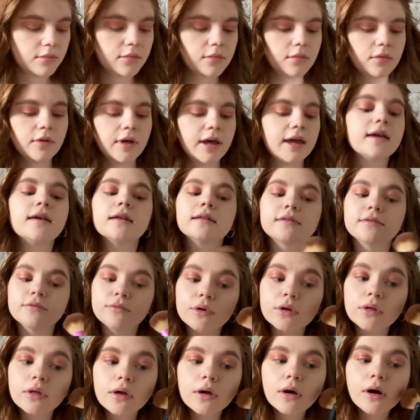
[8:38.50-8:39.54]
like it's
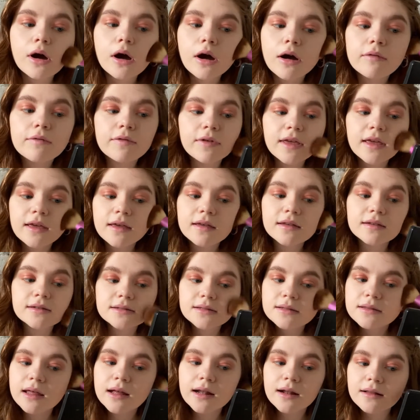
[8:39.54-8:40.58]
really obvious
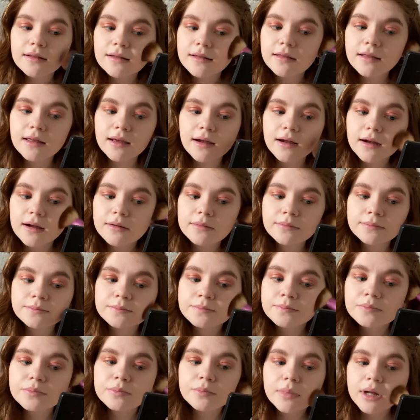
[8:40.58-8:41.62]
that it's there,
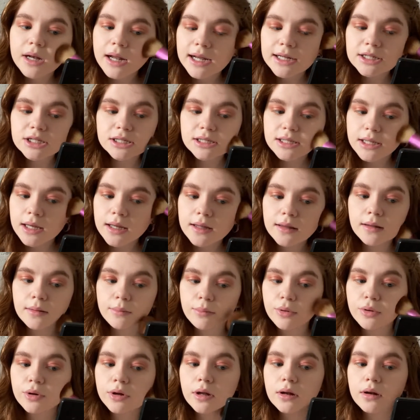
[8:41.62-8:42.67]
but I just like to
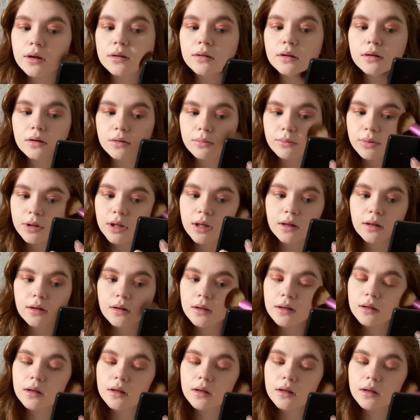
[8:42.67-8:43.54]
put a little bit